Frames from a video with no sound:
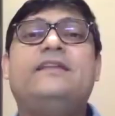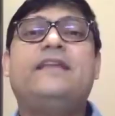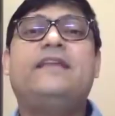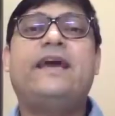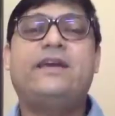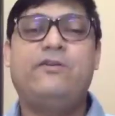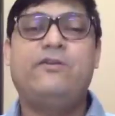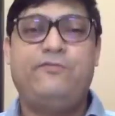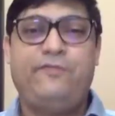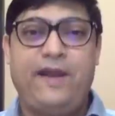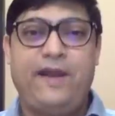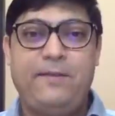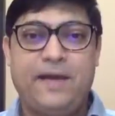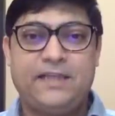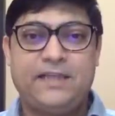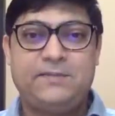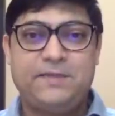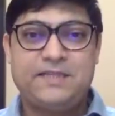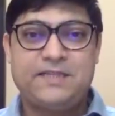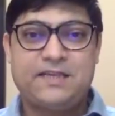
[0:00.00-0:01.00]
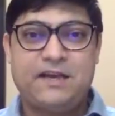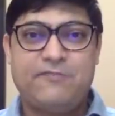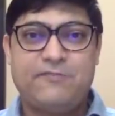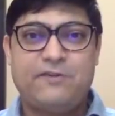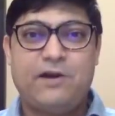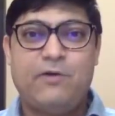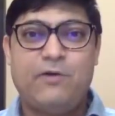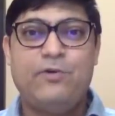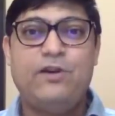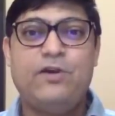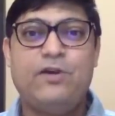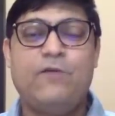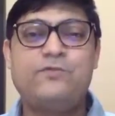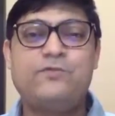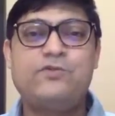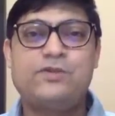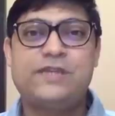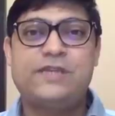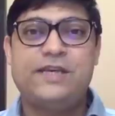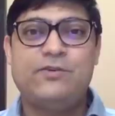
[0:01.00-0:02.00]
Thank you very much, yes. Mr. Kafka. We'll hope
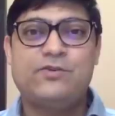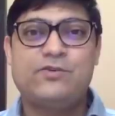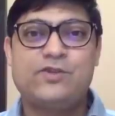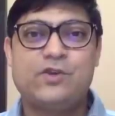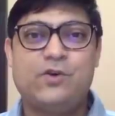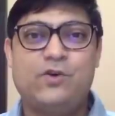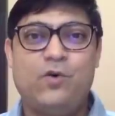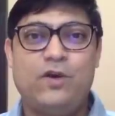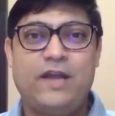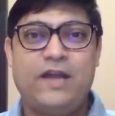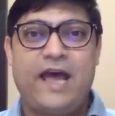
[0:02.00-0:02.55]
to see you soon.